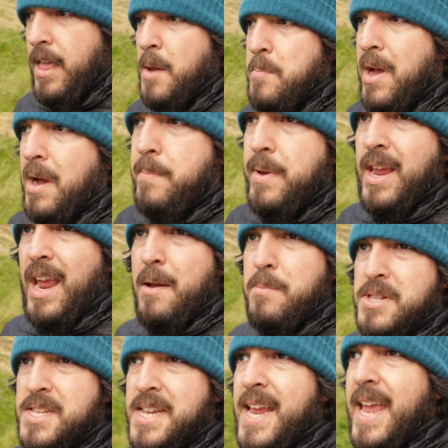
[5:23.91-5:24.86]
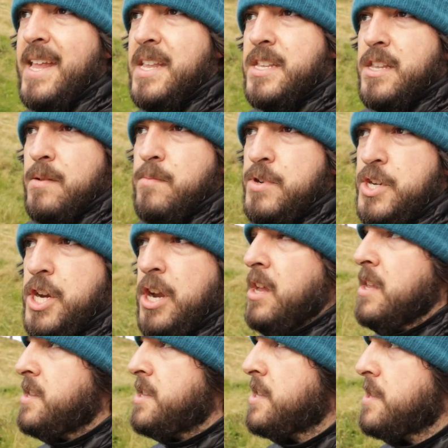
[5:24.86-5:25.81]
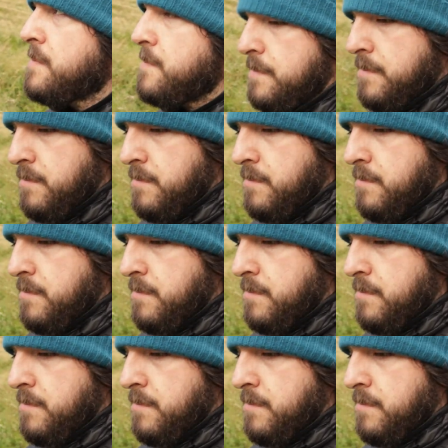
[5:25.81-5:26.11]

about being able to get some shots,